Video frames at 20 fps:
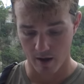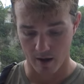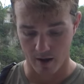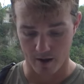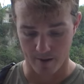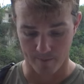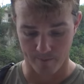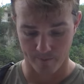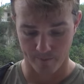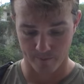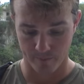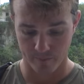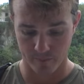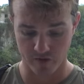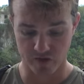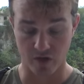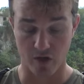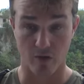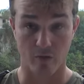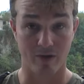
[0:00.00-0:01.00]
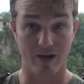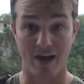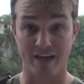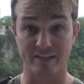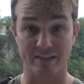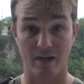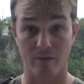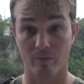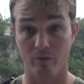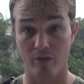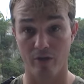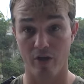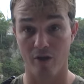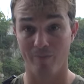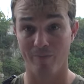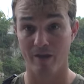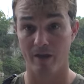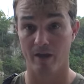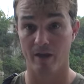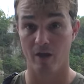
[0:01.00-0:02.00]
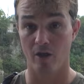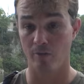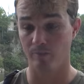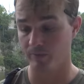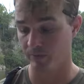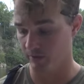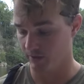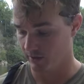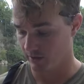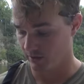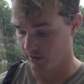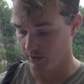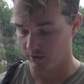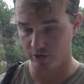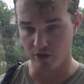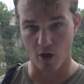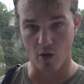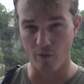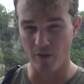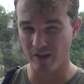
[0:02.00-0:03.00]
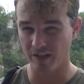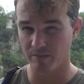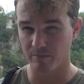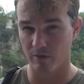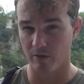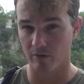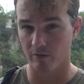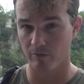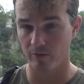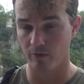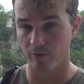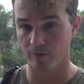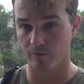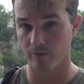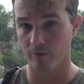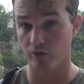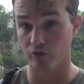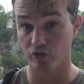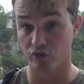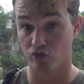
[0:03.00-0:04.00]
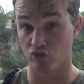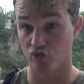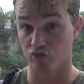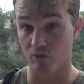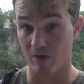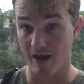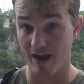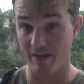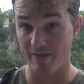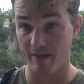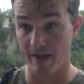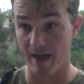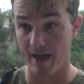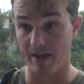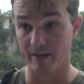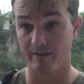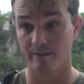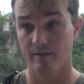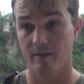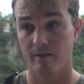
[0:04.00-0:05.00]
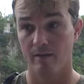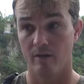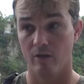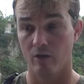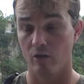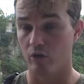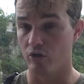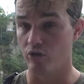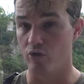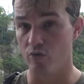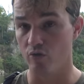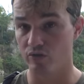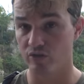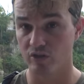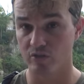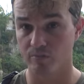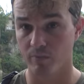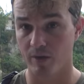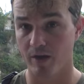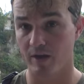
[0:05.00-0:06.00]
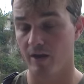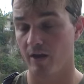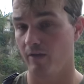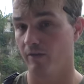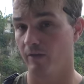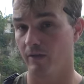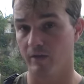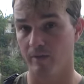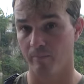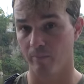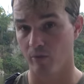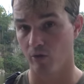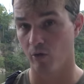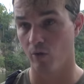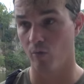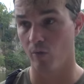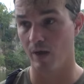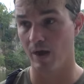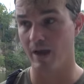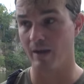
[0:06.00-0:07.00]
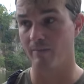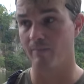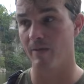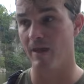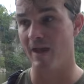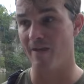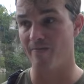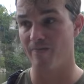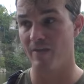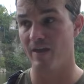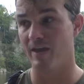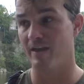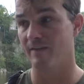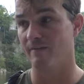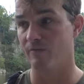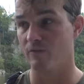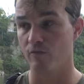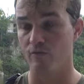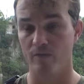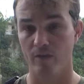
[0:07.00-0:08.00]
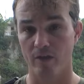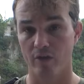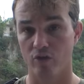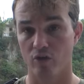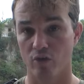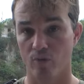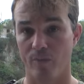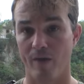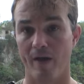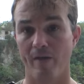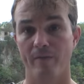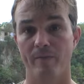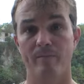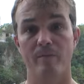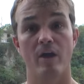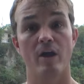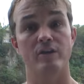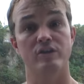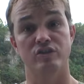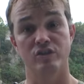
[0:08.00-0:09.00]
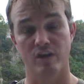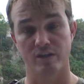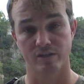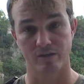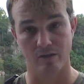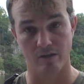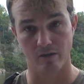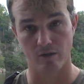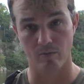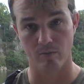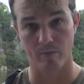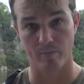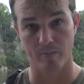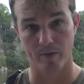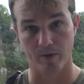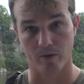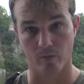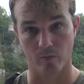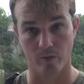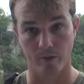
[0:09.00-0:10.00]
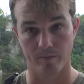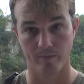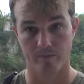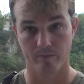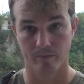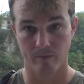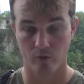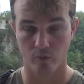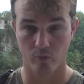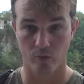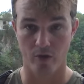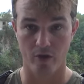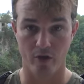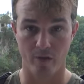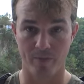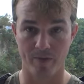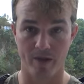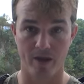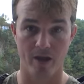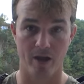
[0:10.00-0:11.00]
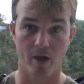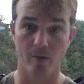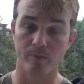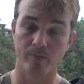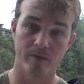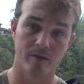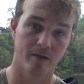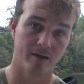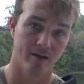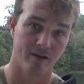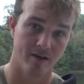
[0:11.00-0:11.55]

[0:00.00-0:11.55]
Um, so, guys, I really hope that helped. Go with that smaller fluke first. Try that. Use those bright color like a pearl white. And then if you feel like you're around them, adjust to a little bit bigger one. Really hope that helped.